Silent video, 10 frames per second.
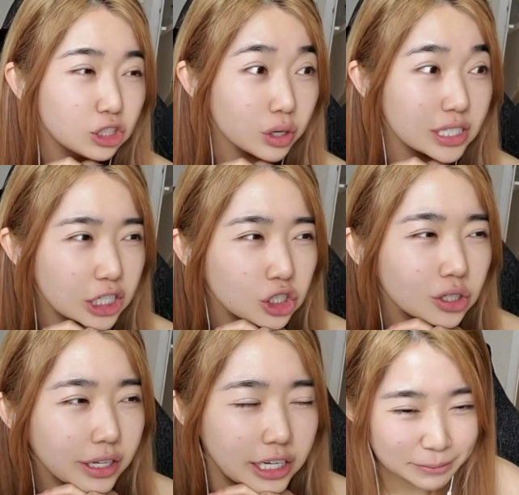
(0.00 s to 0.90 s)

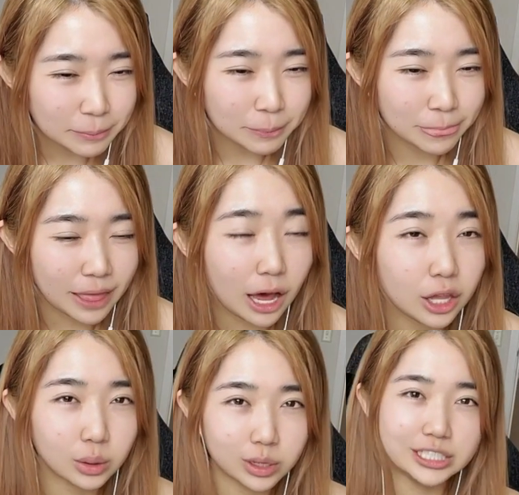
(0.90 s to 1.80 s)
transitional age.
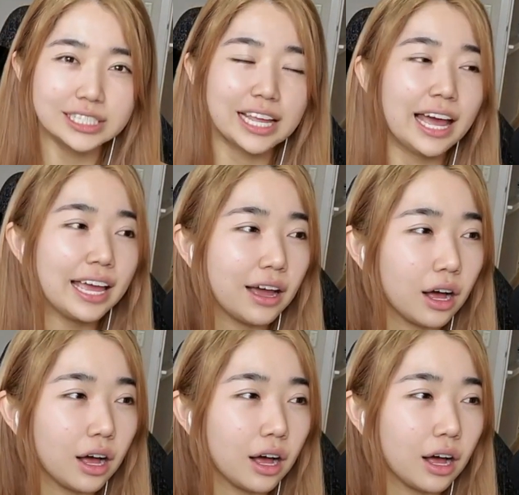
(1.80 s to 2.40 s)
Other questions I